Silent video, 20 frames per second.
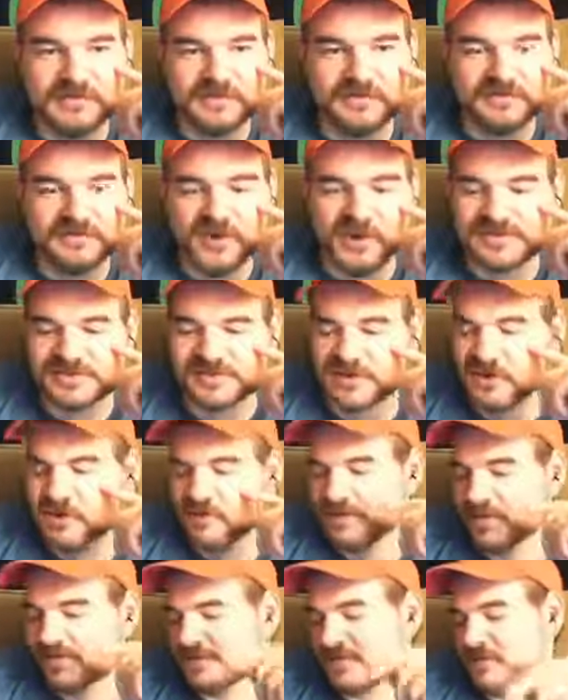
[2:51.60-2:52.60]
Giving you false
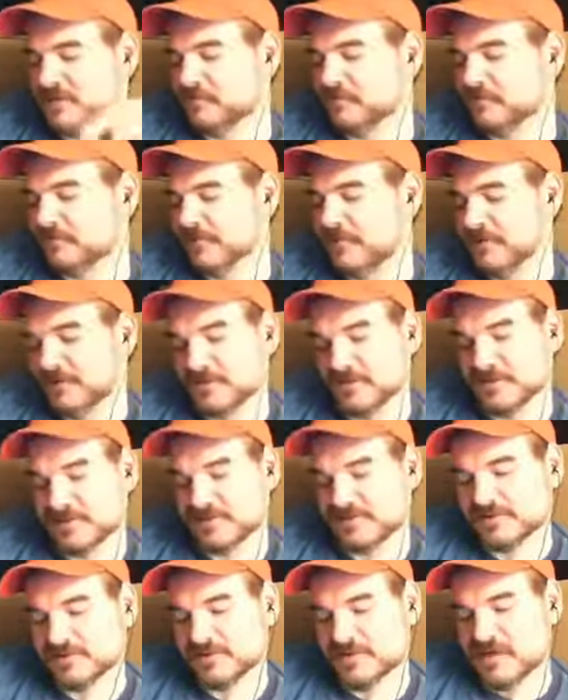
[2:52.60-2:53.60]
hope? That's so
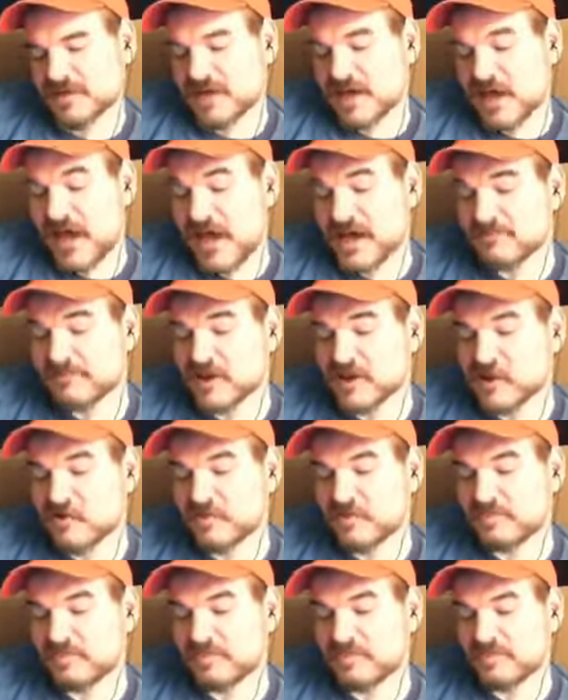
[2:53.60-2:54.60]
ridiculous. I have
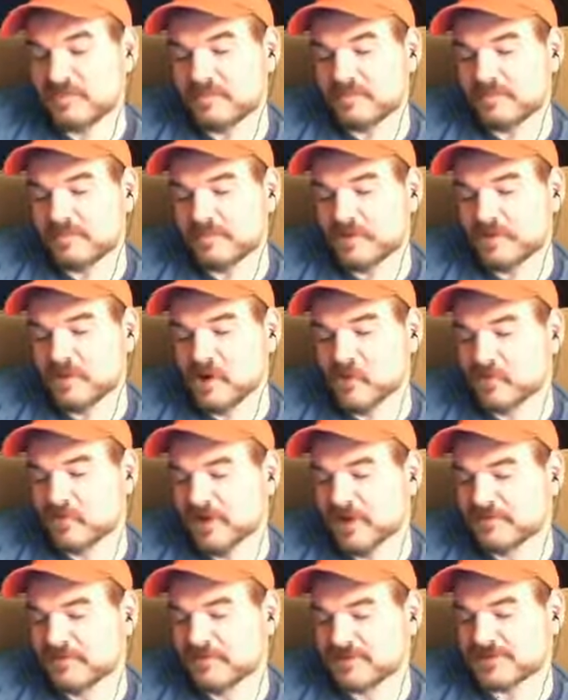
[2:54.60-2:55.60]
no
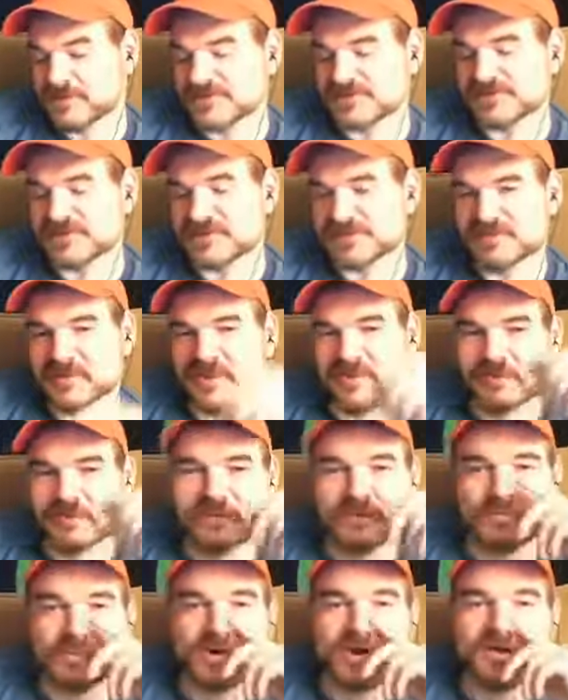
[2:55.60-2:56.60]
belief in the justice system
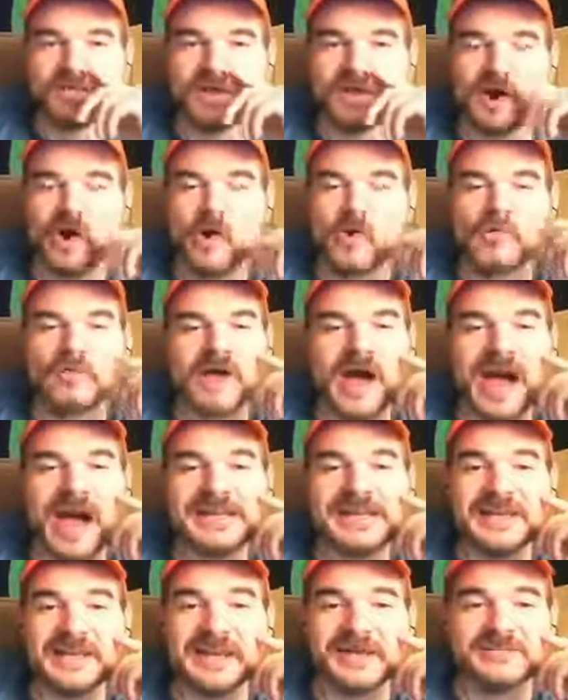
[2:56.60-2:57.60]
either. The whole
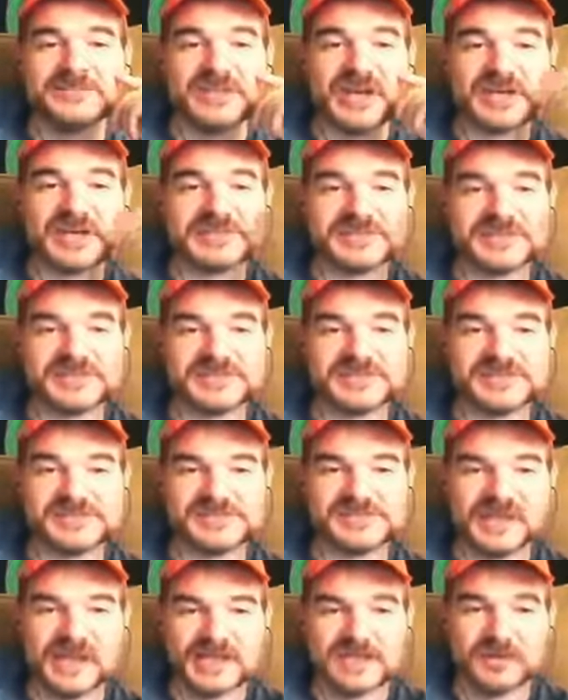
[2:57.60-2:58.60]
idea of
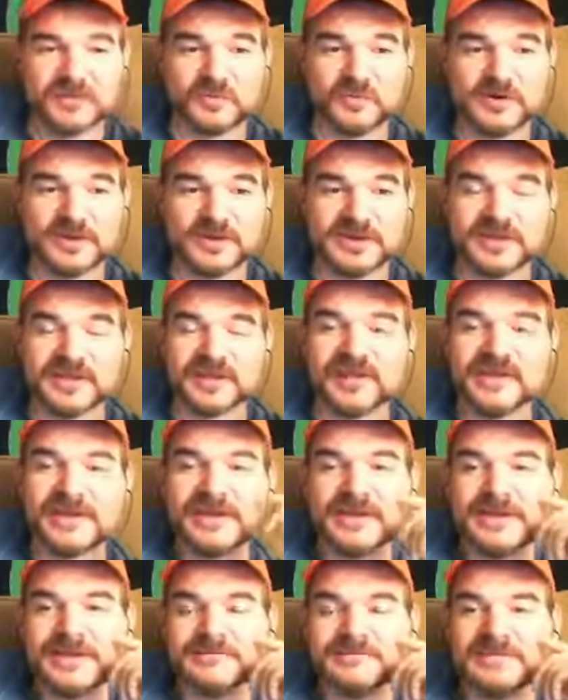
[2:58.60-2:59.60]
justice doesn't really...
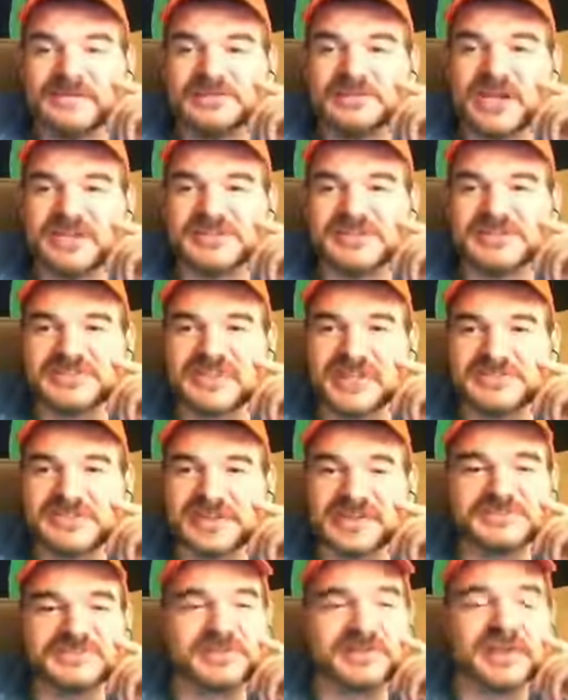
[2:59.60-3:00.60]
Justice
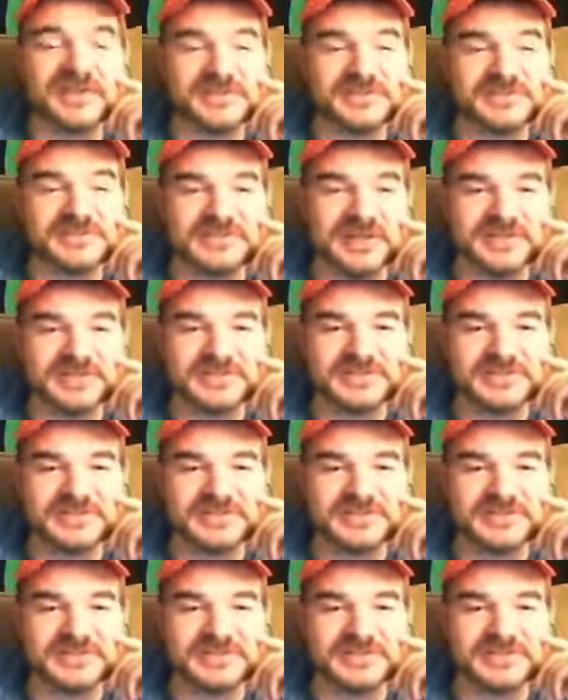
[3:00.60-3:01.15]
doesn't exist.